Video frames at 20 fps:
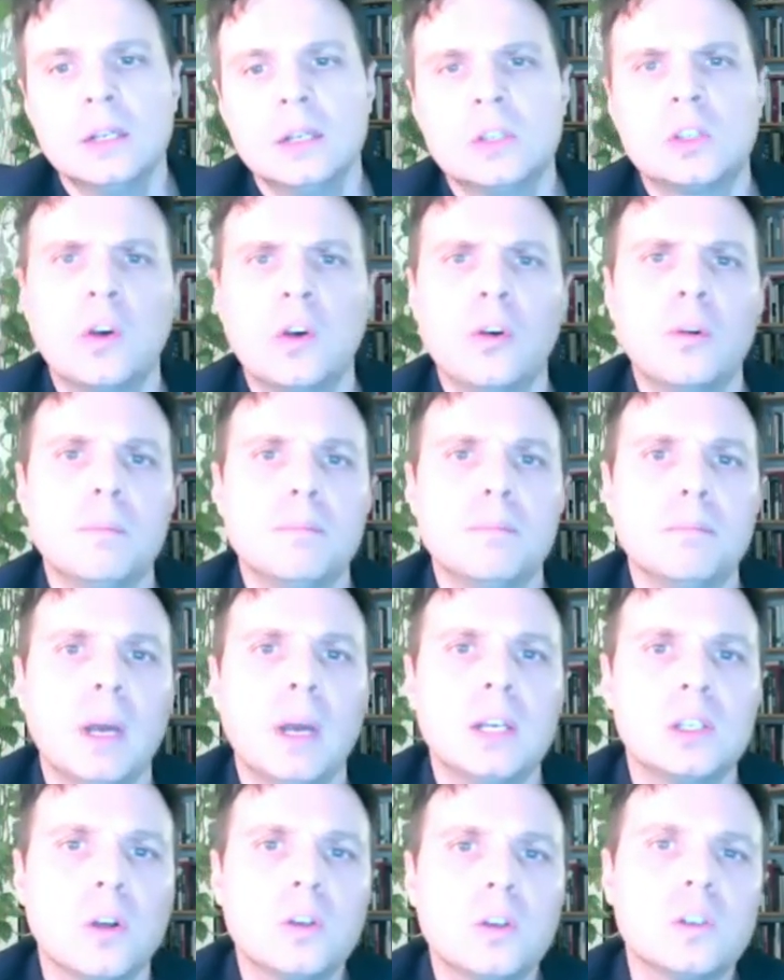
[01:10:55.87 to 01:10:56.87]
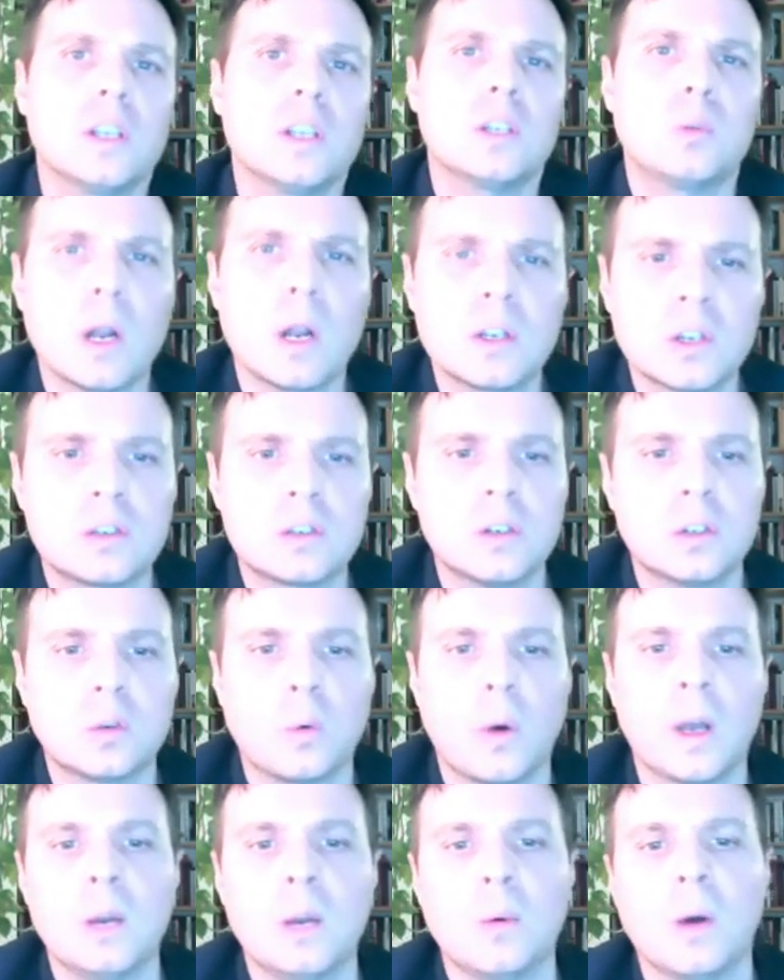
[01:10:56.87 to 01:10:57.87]
So my Socialist Register
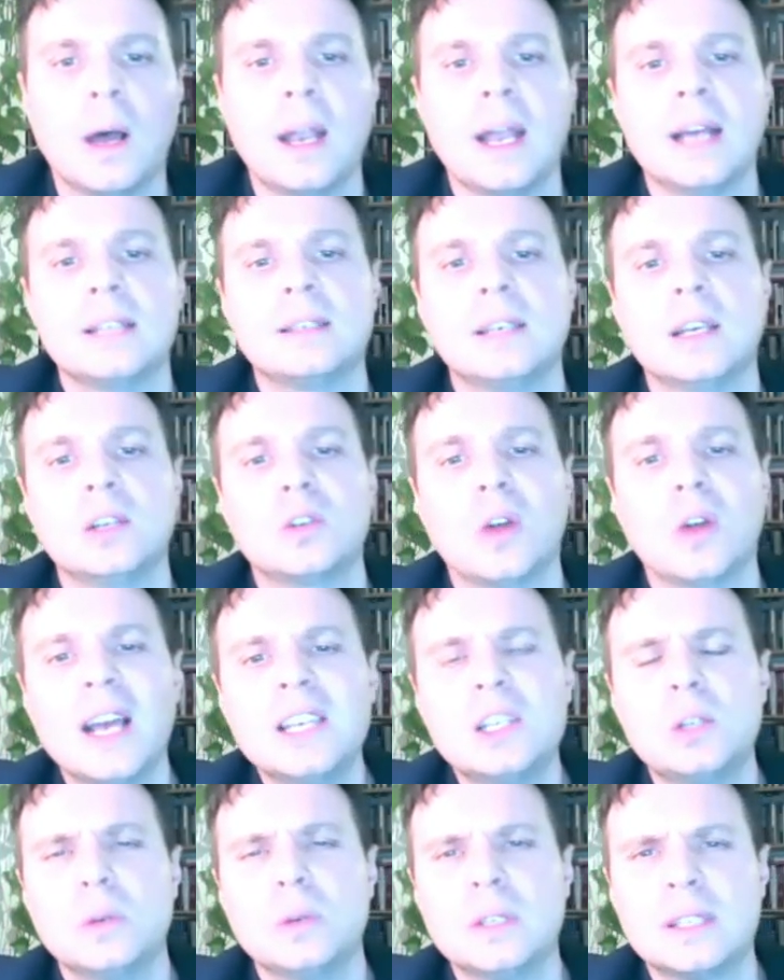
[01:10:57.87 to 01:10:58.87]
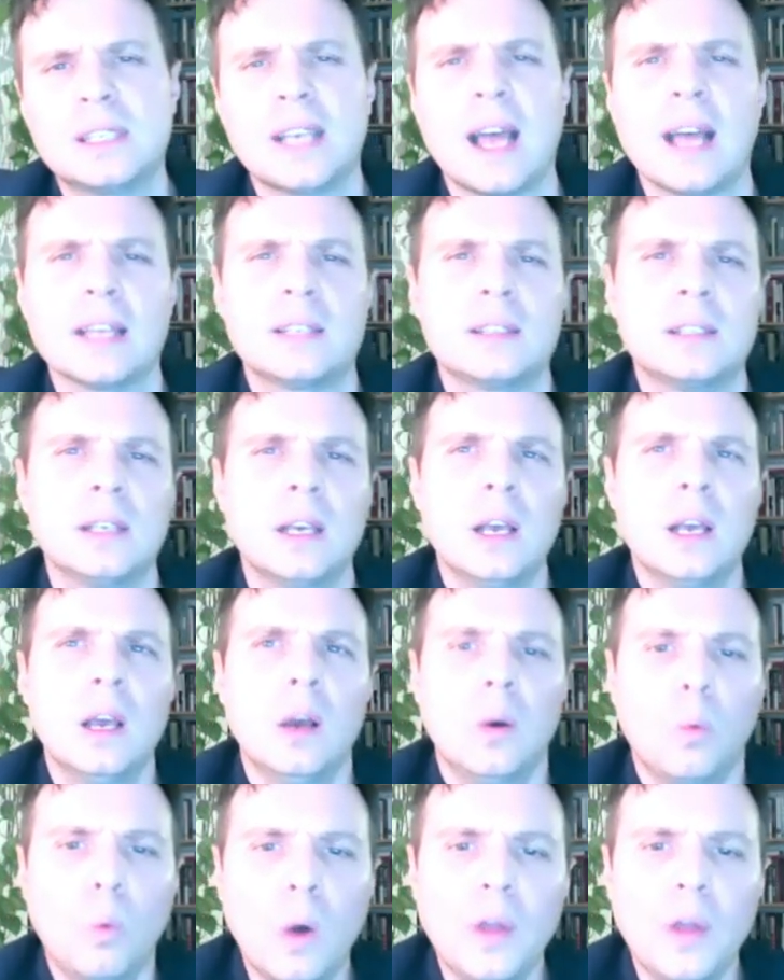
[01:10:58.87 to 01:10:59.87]
21 essay tries to assess
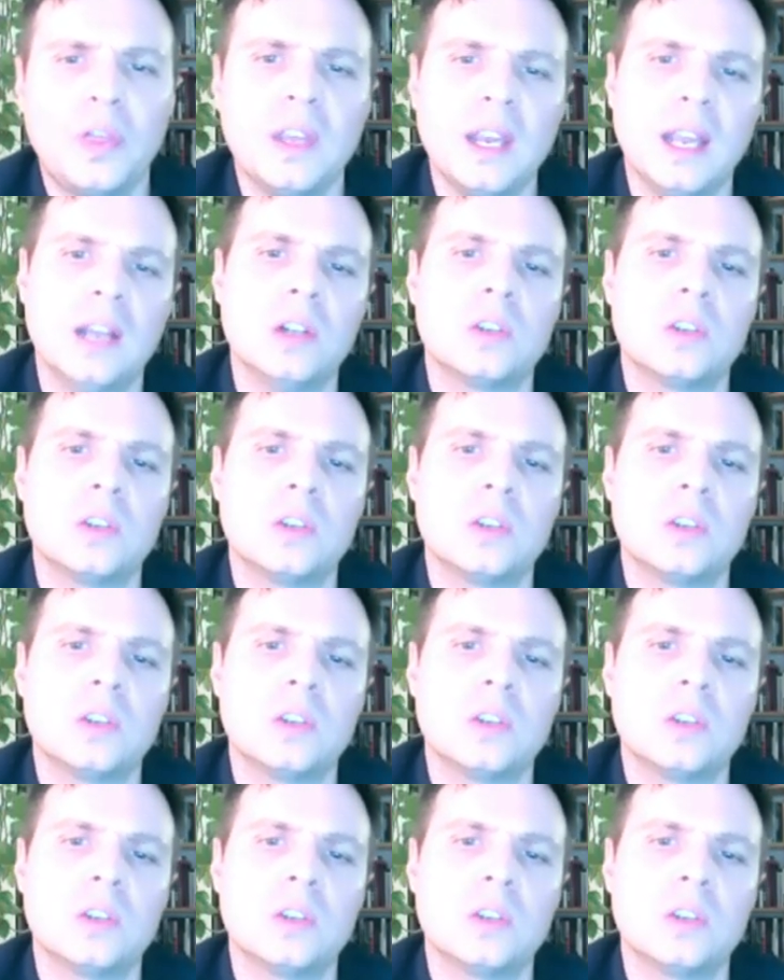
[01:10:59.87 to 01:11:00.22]
what the